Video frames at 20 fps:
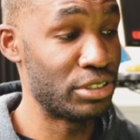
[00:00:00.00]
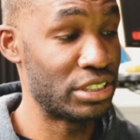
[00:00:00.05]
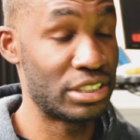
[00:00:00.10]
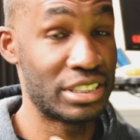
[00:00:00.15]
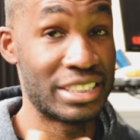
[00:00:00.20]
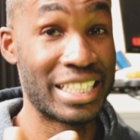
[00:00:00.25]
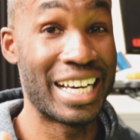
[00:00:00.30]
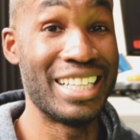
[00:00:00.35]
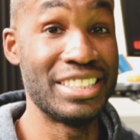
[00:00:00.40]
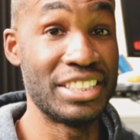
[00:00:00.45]

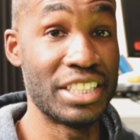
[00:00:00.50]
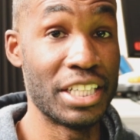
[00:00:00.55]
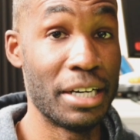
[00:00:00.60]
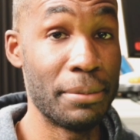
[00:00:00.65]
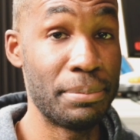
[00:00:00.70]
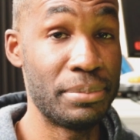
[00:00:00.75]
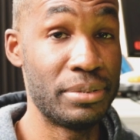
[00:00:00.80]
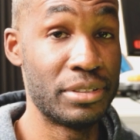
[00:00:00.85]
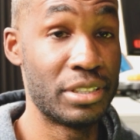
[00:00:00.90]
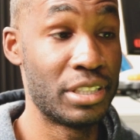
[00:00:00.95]
sized
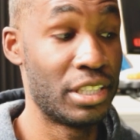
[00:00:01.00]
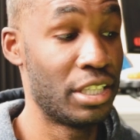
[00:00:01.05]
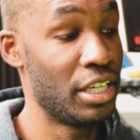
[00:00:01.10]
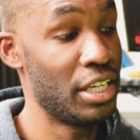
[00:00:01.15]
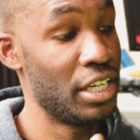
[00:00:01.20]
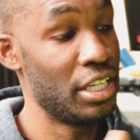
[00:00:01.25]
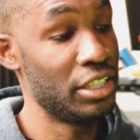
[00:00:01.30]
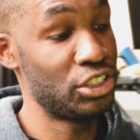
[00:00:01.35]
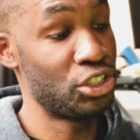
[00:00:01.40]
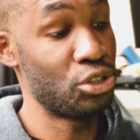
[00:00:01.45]
up
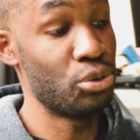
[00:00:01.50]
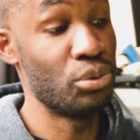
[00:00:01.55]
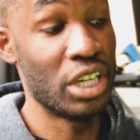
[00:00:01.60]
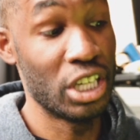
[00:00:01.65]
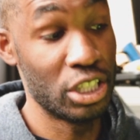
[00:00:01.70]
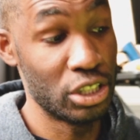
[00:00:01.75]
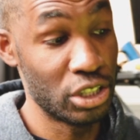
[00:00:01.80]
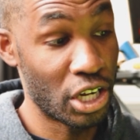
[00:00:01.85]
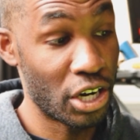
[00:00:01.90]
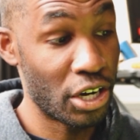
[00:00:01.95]
to
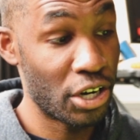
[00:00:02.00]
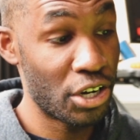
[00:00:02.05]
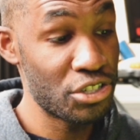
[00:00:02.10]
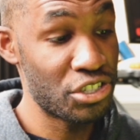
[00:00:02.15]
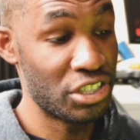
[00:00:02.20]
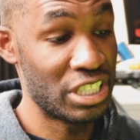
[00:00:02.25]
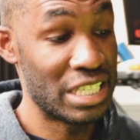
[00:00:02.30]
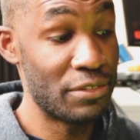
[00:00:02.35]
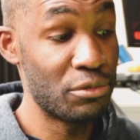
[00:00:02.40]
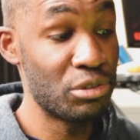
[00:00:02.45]
a
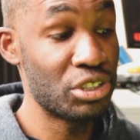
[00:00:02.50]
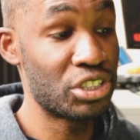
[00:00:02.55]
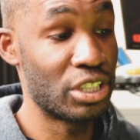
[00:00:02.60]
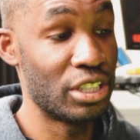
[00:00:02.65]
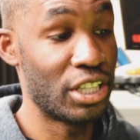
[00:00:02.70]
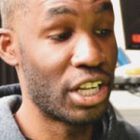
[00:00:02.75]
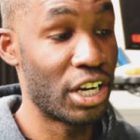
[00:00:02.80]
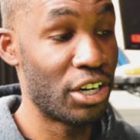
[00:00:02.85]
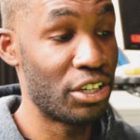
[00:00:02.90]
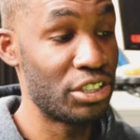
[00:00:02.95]
large, and even with the
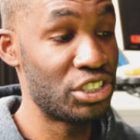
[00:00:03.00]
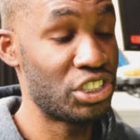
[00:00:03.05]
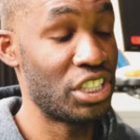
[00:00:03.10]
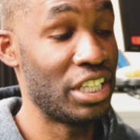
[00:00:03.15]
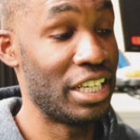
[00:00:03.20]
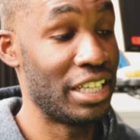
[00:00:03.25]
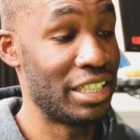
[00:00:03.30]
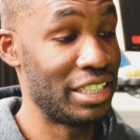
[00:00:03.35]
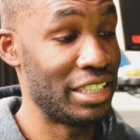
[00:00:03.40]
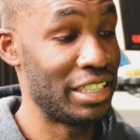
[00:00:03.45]
large,
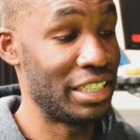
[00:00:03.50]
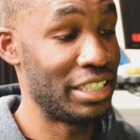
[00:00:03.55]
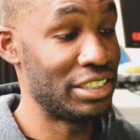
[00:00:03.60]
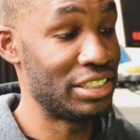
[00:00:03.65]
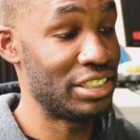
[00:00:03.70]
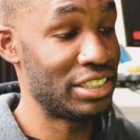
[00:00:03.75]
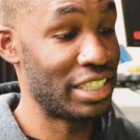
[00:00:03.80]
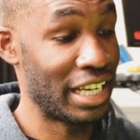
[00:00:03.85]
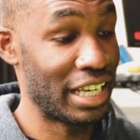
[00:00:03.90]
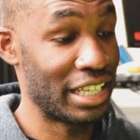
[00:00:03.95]
it
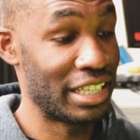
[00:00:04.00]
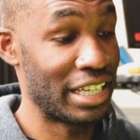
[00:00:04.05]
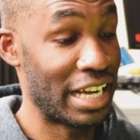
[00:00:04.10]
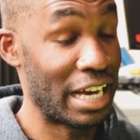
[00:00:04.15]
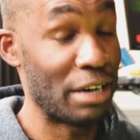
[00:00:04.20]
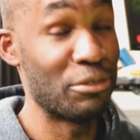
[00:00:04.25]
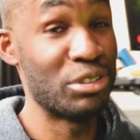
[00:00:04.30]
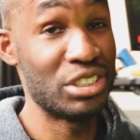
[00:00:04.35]
is, I